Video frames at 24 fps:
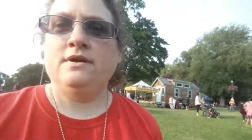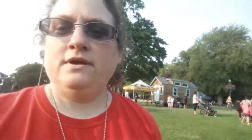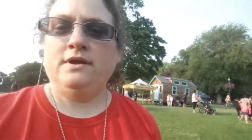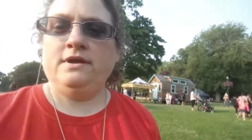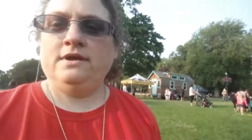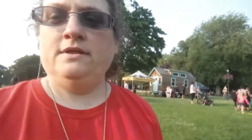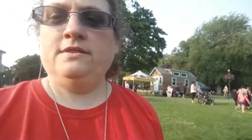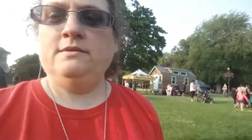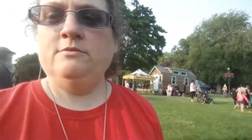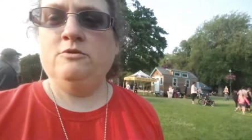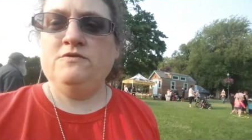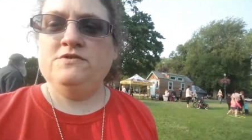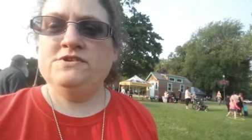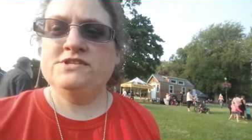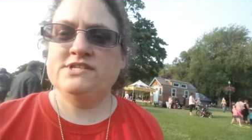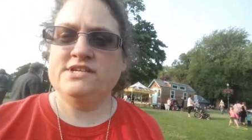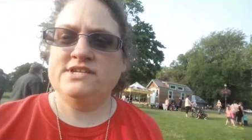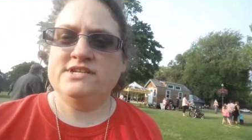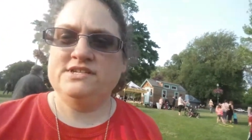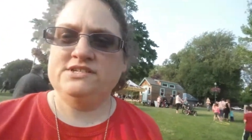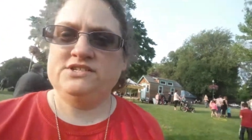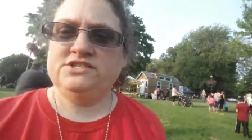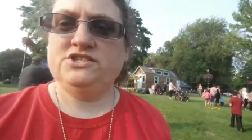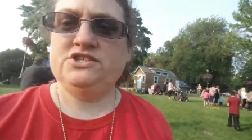And the movie's
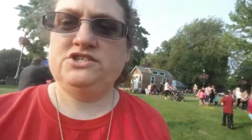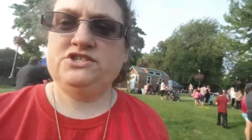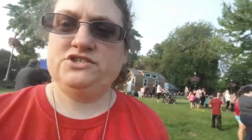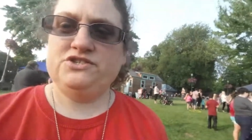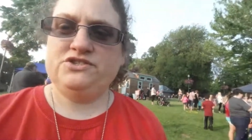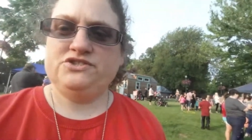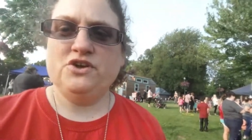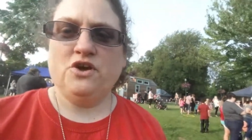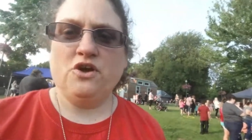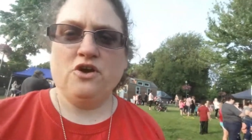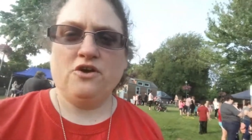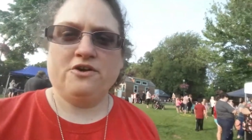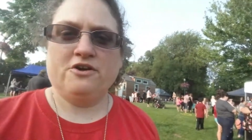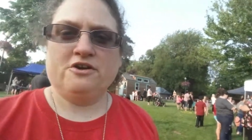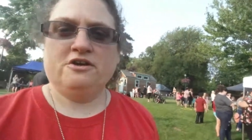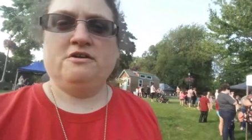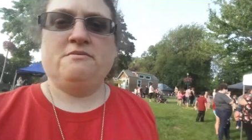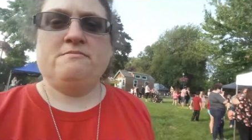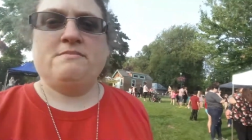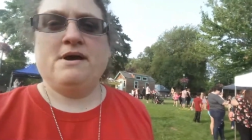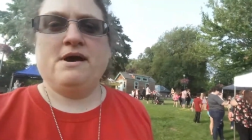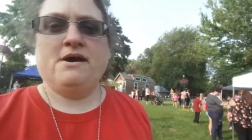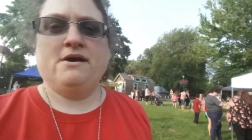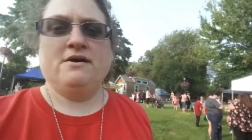gonna start
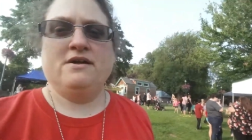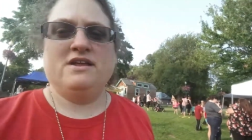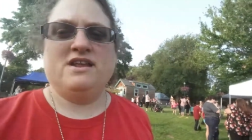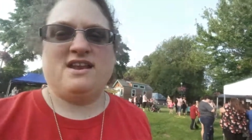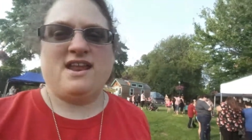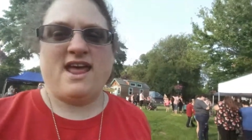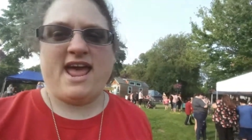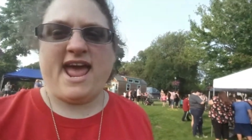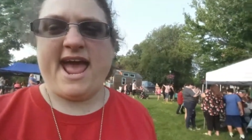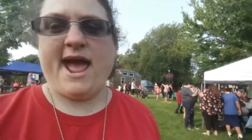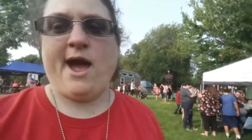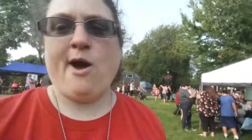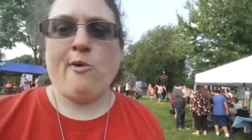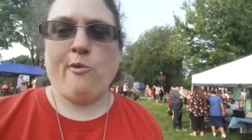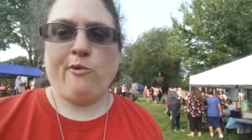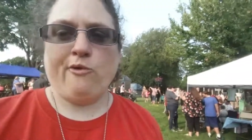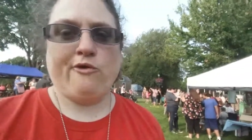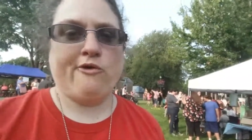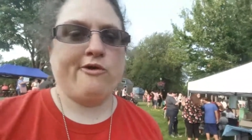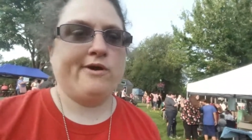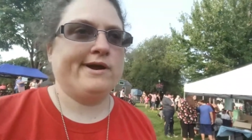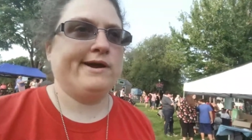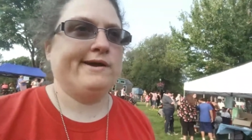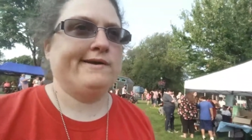in about an
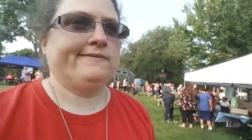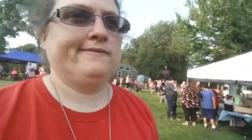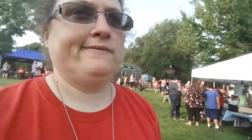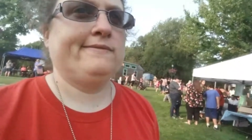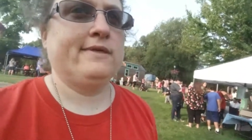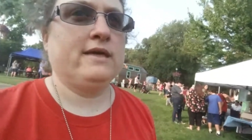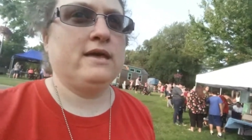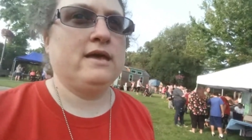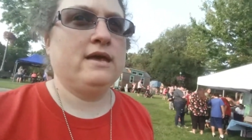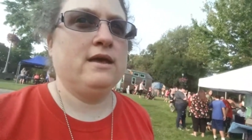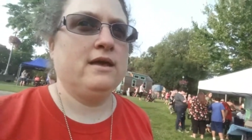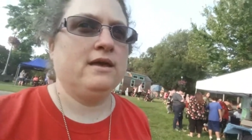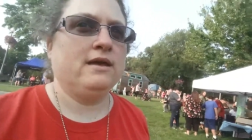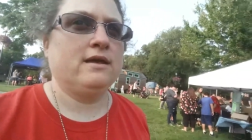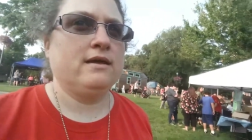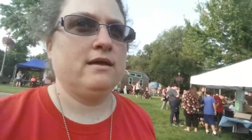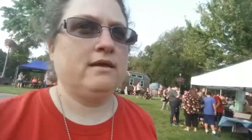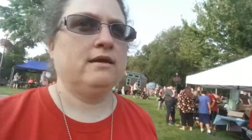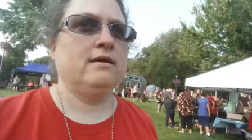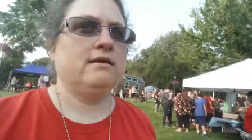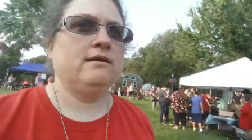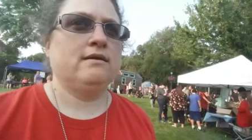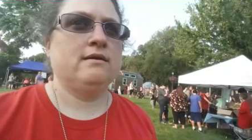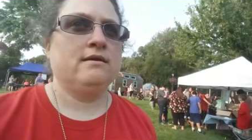hour, I think.
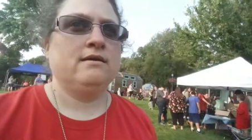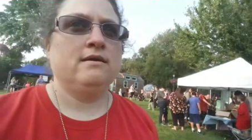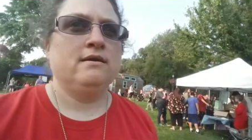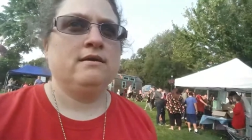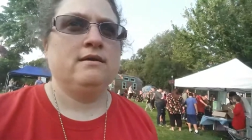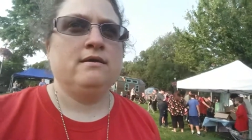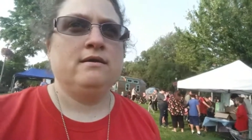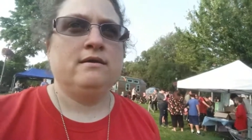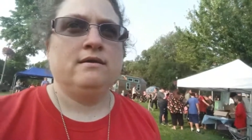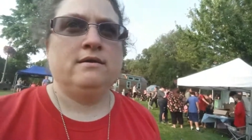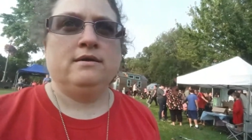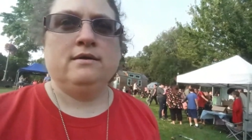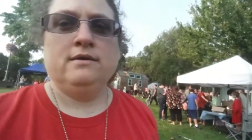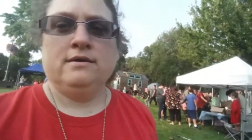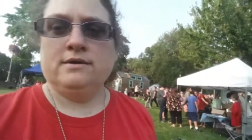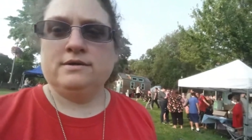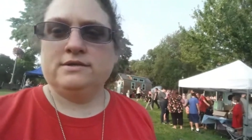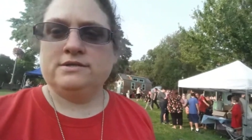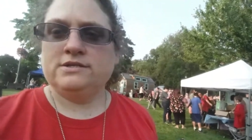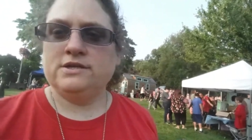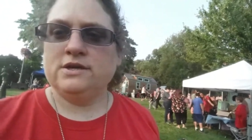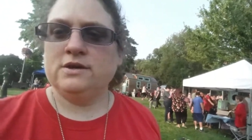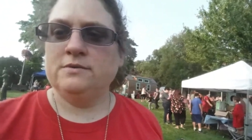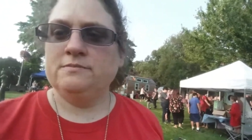
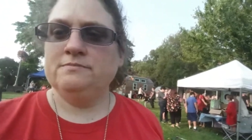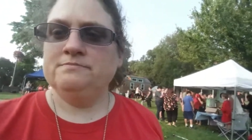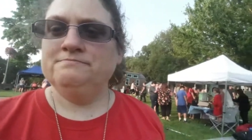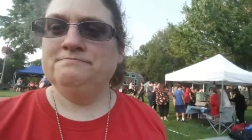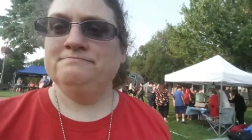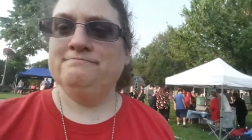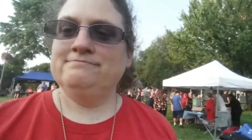So